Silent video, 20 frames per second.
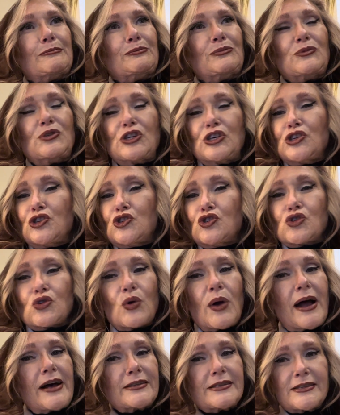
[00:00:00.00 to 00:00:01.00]
Just
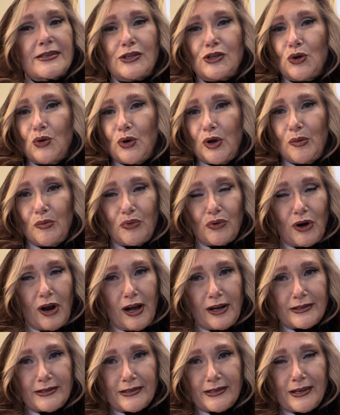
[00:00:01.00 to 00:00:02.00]
dress to
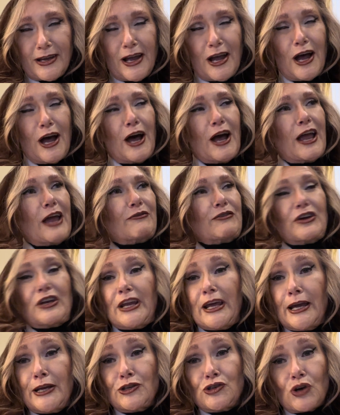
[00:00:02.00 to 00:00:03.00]
impress. If you
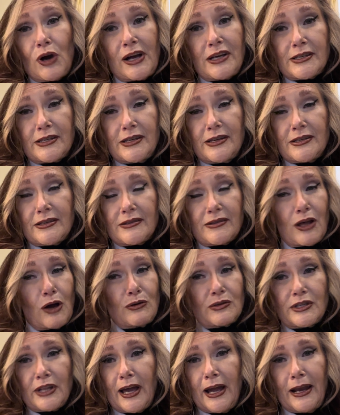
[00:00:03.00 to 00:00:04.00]
need dresses,
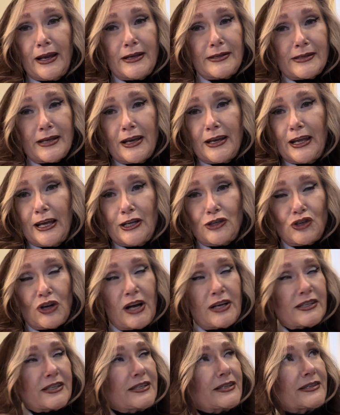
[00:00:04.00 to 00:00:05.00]
those ladies that need
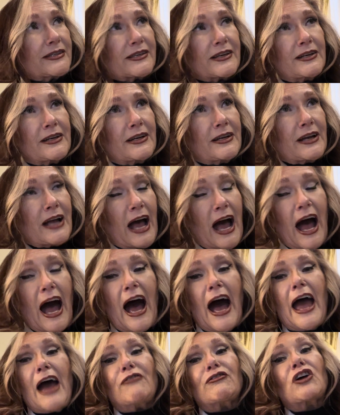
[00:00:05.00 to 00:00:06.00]
dresses, I
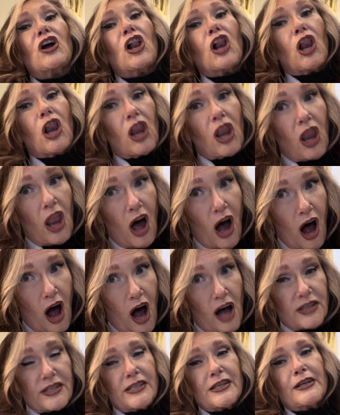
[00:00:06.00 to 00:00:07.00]
have
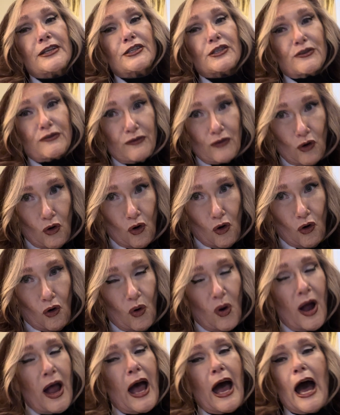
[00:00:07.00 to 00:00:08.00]
closets full.
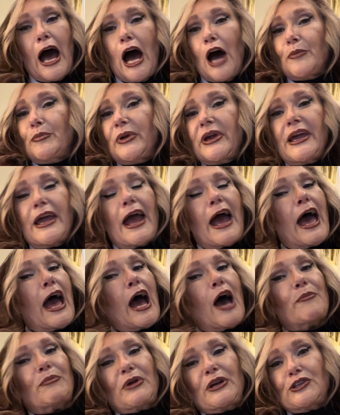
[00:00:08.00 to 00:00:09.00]
I'd be
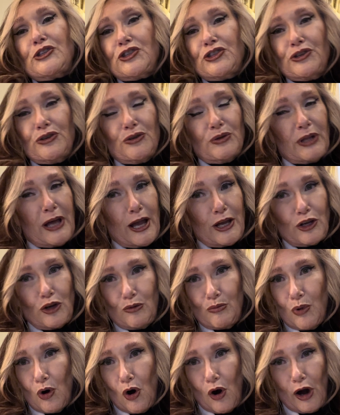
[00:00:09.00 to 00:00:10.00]
happy to let you
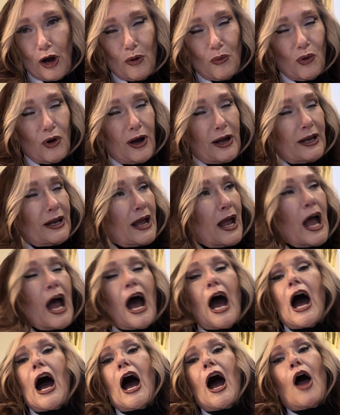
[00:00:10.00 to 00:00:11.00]
borrow one.
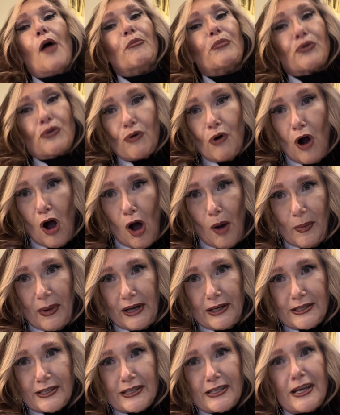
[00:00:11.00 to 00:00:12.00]
I
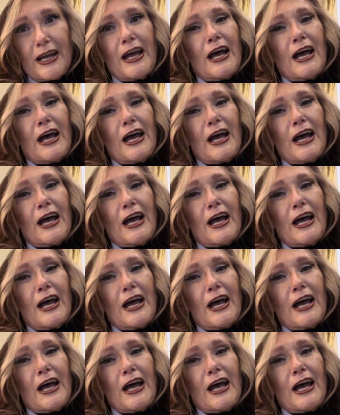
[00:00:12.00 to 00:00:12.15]
promise.